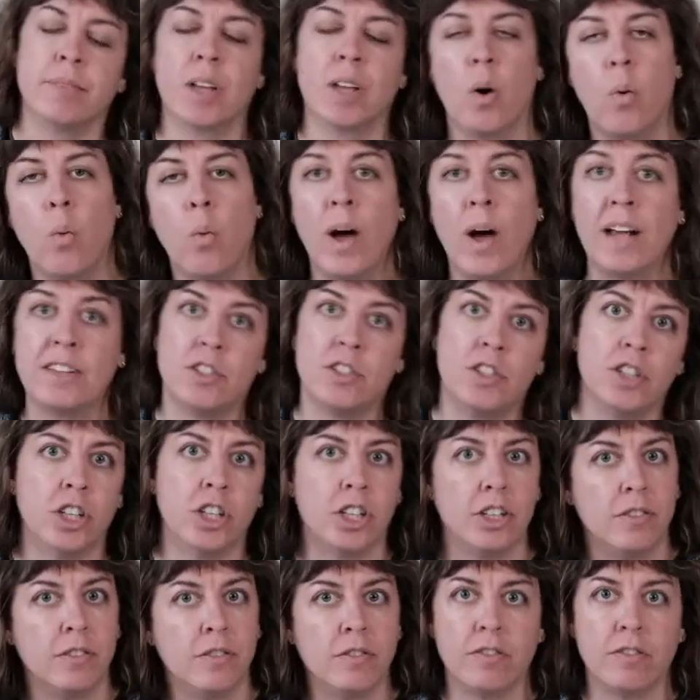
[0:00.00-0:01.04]

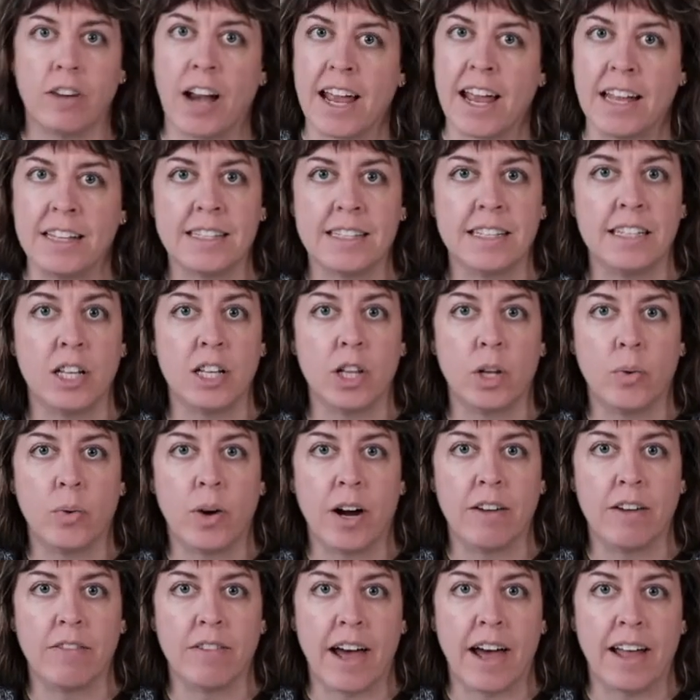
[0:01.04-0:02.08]
Western France in the
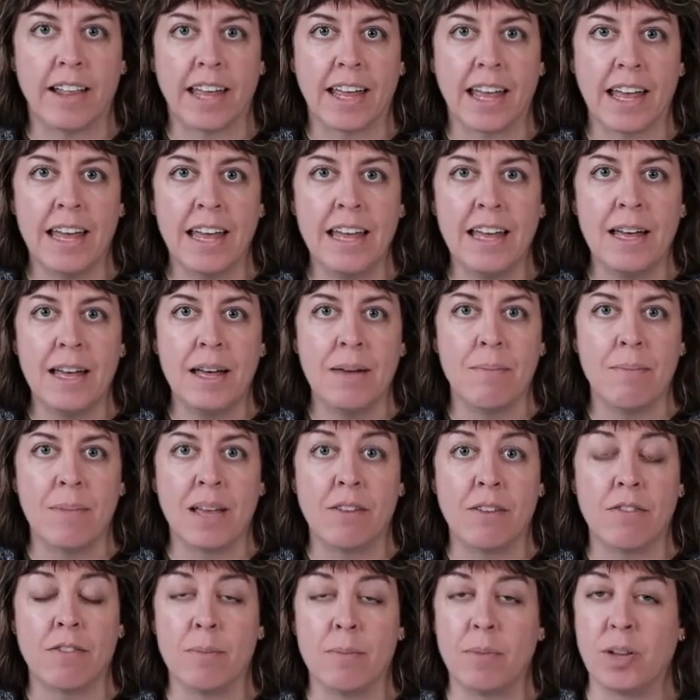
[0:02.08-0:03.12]
Loire Valley,
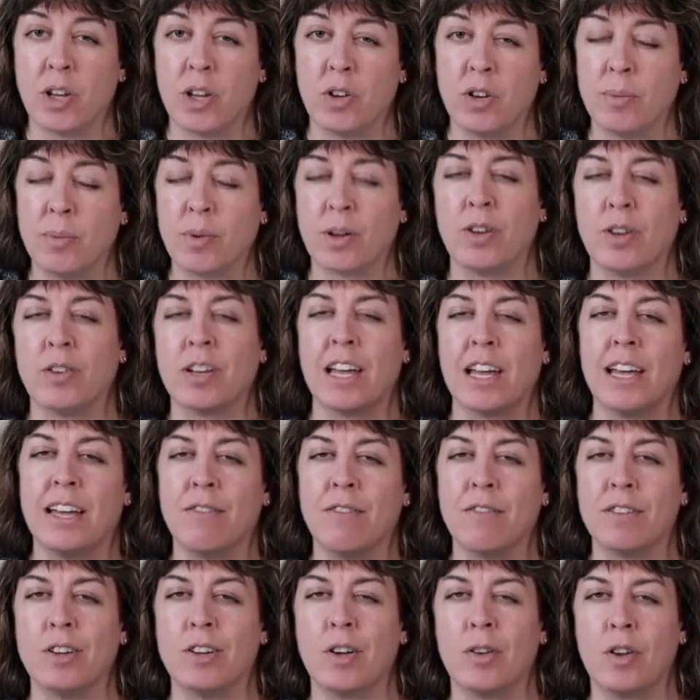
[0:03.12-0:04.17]
made from Melon de Bourgogne.
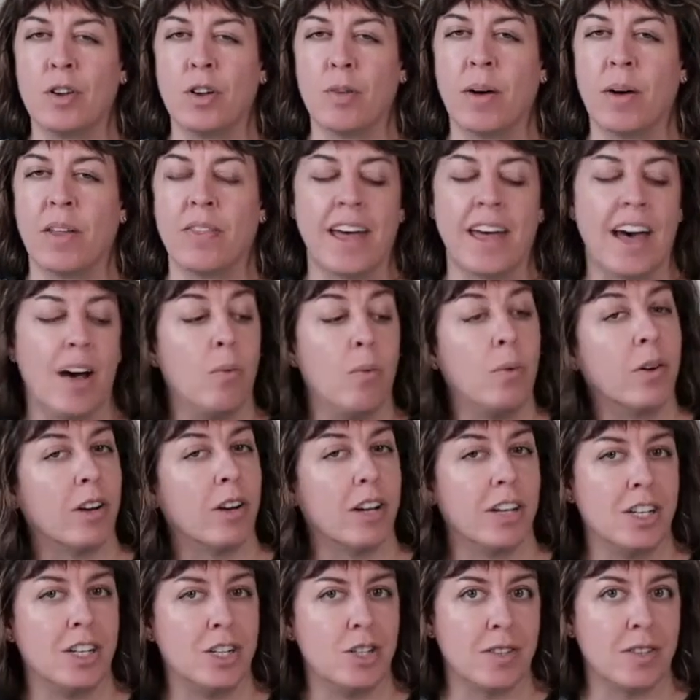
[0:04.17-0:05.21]
If you don't know about that, we're
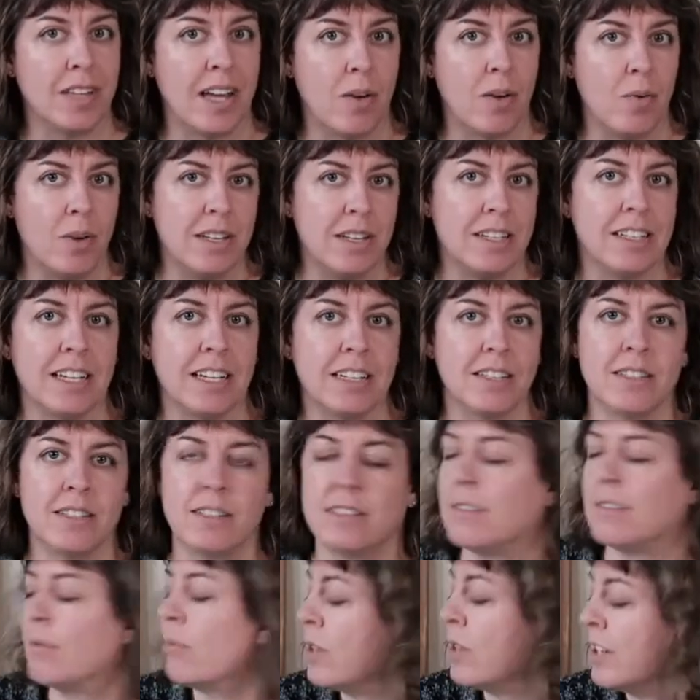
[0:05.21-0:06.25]
gonna do that one day
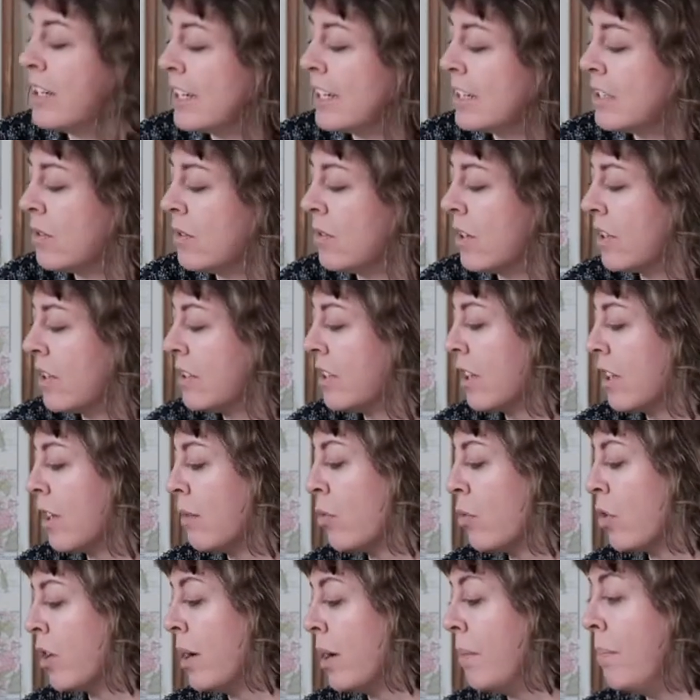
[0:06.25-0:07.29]
soon, I'll tell you
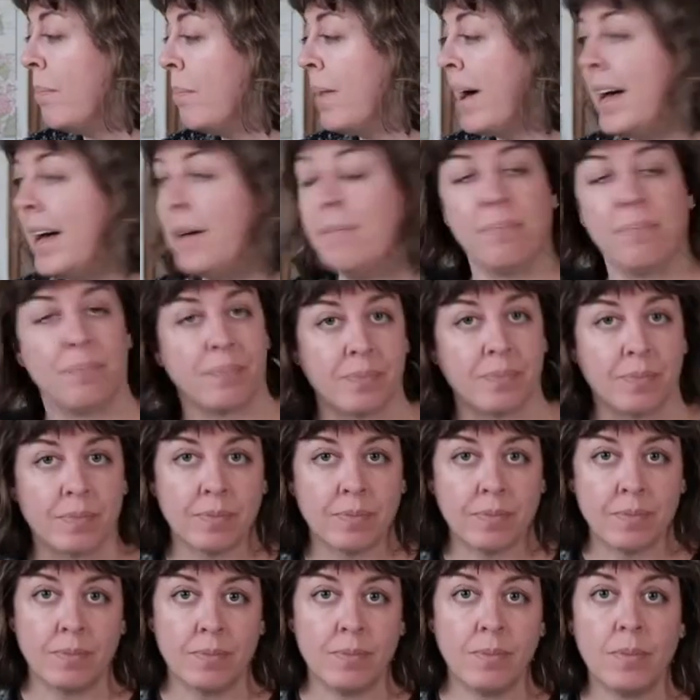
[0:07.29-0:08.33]
more. But
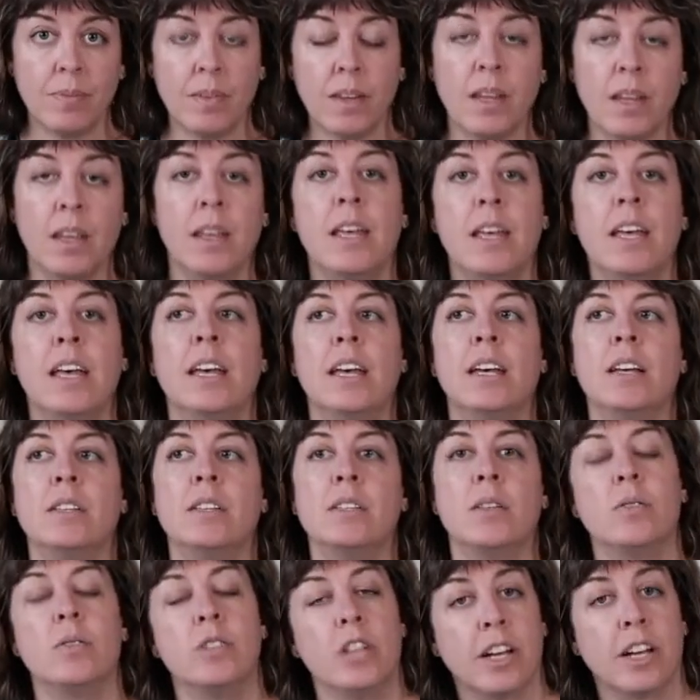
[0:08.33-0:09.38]

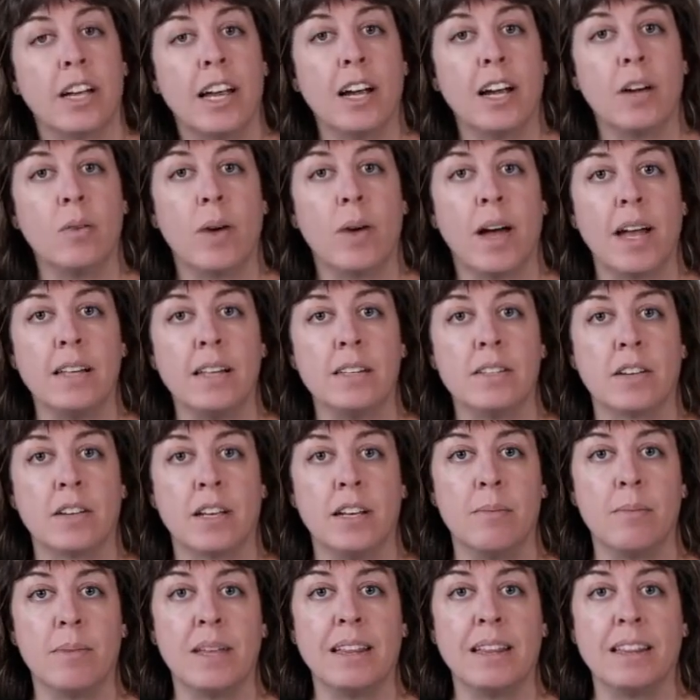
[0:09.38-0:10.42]
so Jacquard wines are
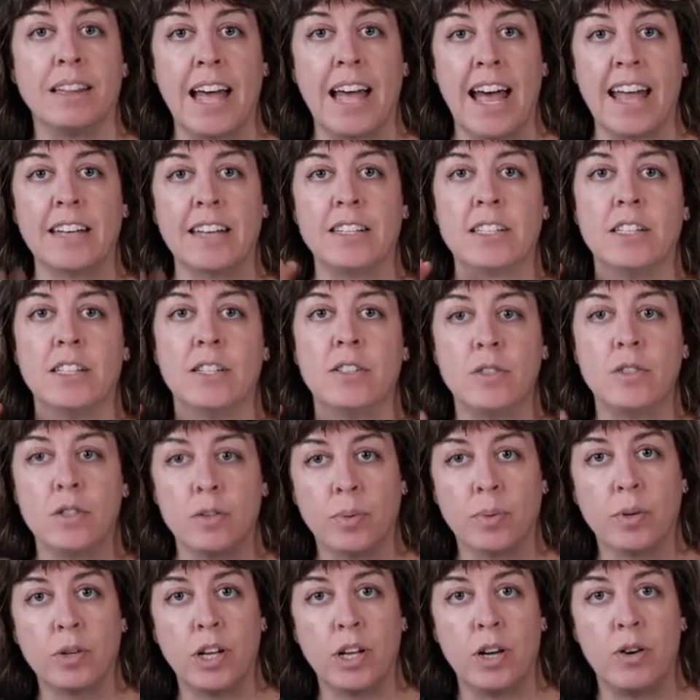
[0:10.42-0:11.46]
gonna be light,
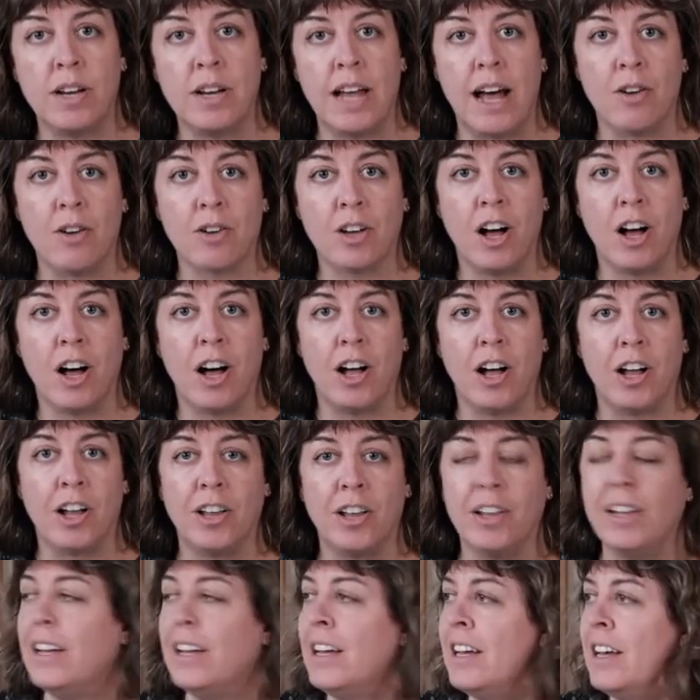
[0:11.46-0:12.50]
super low in alcohol,